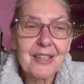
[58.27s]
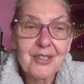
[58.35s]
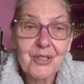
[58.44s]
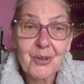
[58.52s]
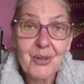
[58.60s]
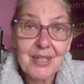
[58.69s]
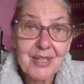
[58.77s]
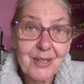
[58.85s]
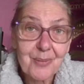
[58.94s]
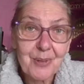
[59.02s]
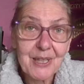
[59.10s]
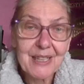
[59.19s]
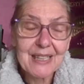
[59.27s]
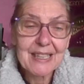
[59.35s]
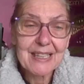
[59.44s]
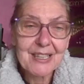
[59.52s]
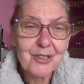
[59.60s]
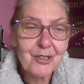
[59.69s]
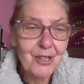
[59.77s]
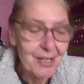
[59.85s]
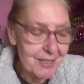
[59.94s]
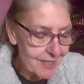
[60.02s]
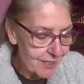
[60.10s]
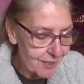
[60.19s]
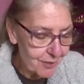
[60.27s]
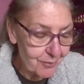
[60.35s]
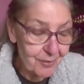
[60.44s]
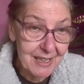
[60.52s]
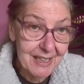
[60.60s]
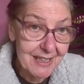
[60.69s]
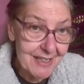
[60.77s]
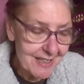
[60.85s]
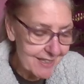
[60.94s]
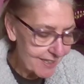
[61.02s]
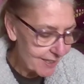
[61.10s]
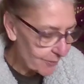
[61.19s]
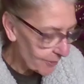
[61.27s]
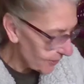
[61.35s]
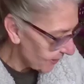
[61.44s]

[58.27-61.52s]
So this will be an interesting read to see where